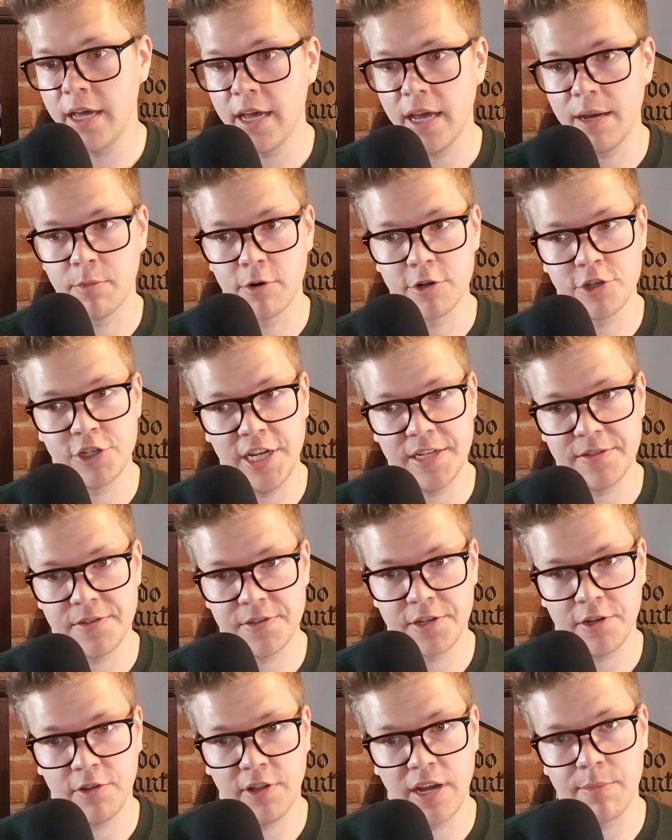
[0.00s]
and more chances
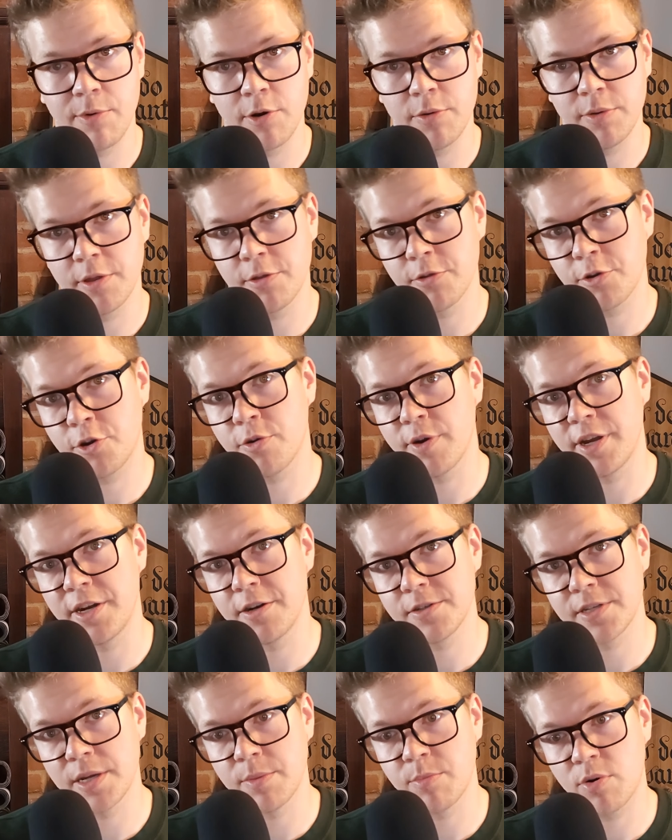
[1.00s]
to collaborate with other
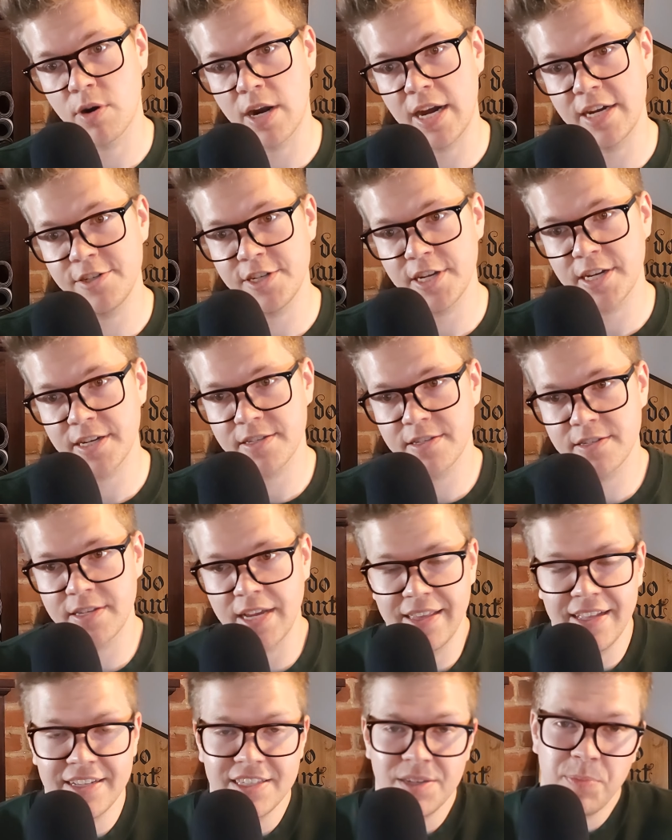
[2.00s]
creators on projects,
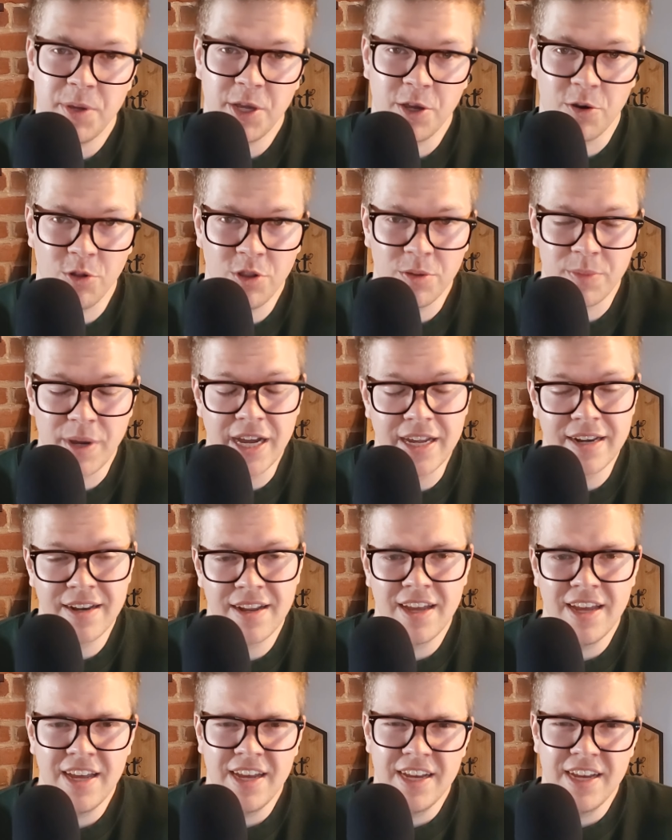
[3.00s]
and that's a big goal of mine.